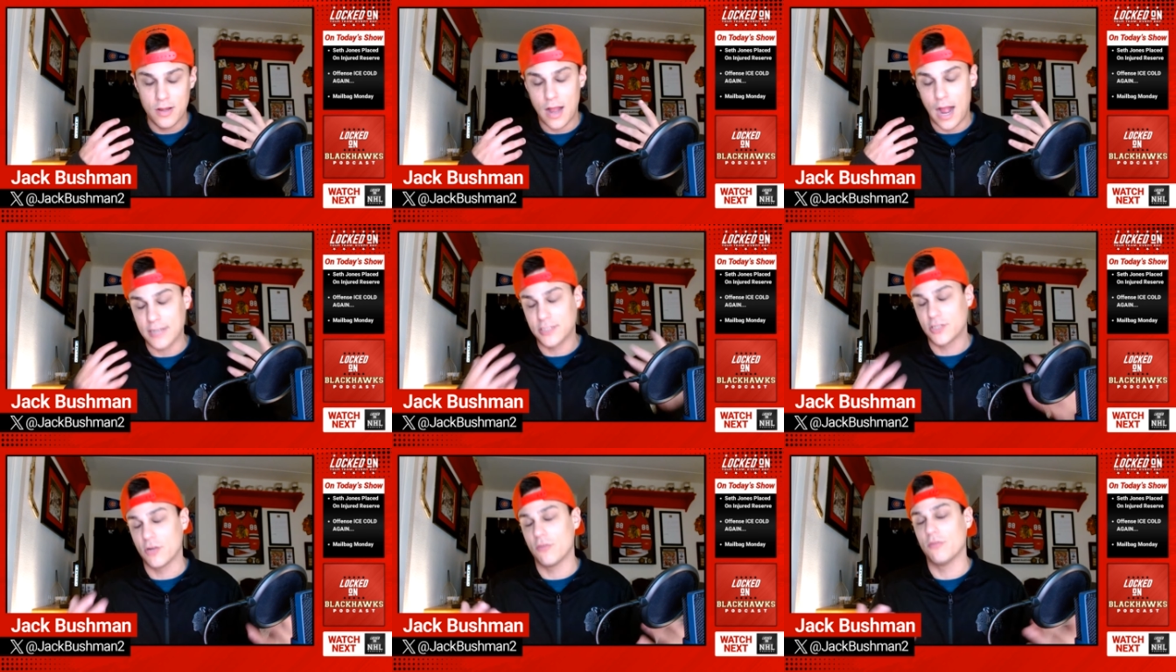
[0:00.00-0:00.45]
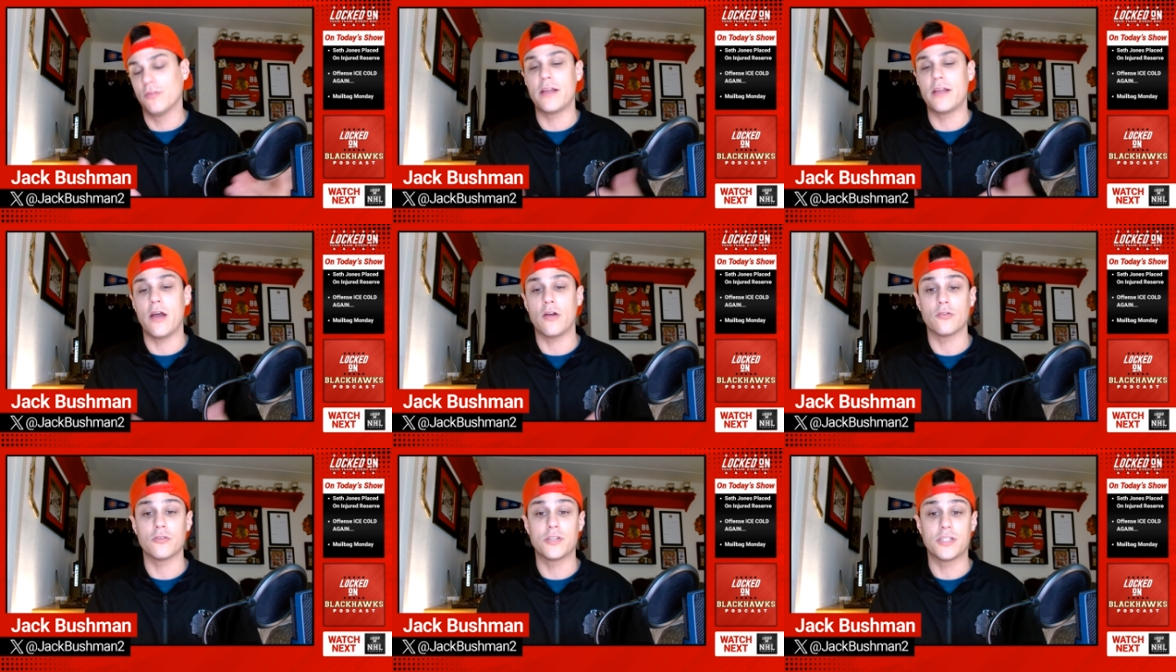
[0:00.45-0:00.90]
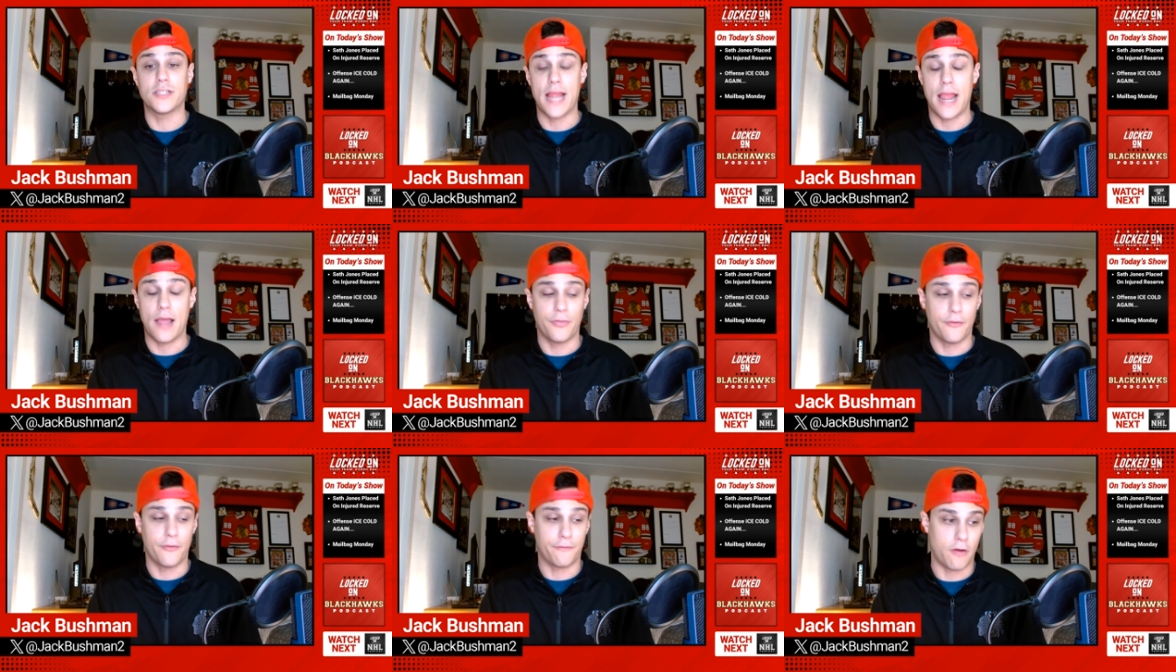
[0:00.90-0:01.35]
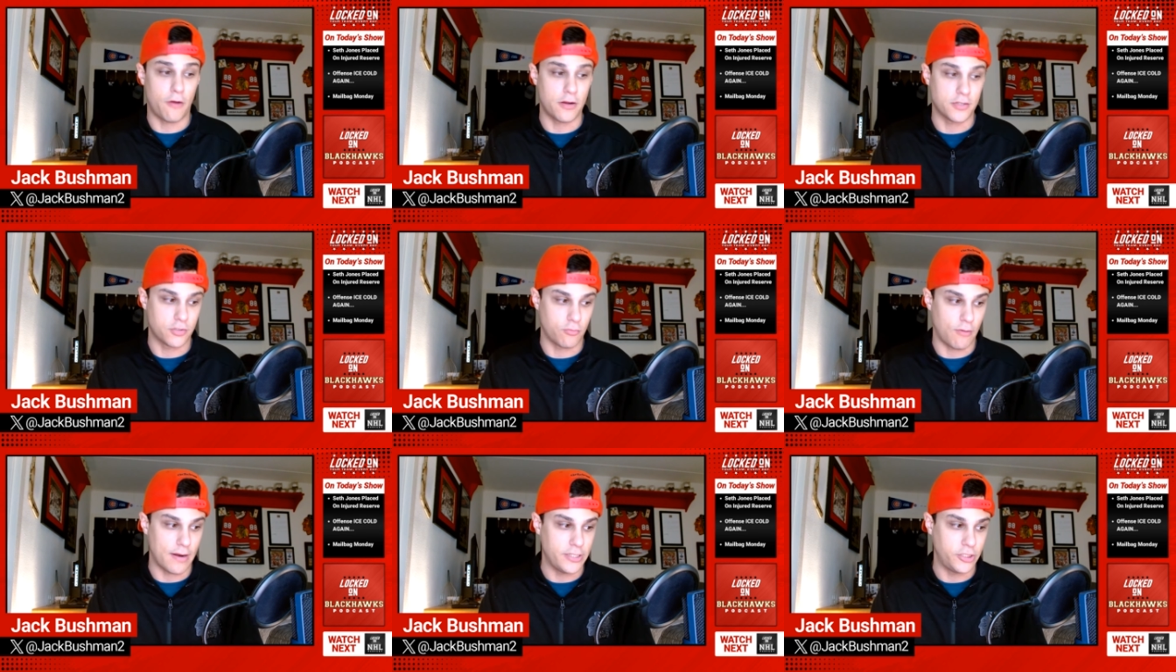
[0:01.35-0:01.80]
I certainly understand the
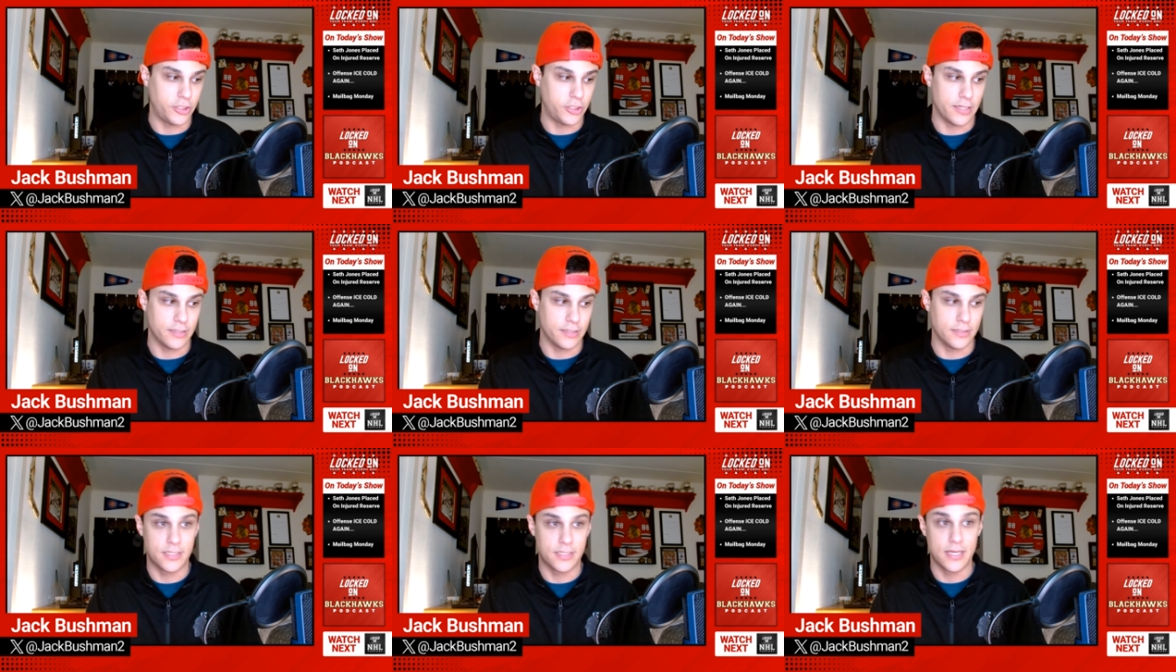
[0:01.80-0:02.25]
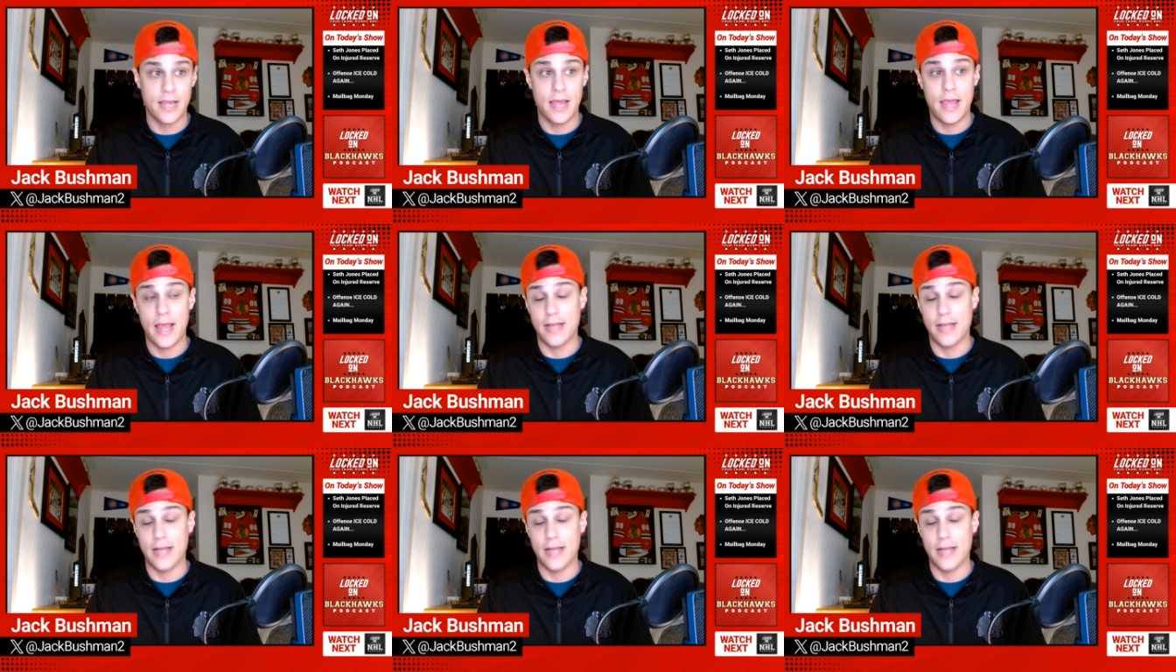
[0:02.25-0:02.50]
frustrations,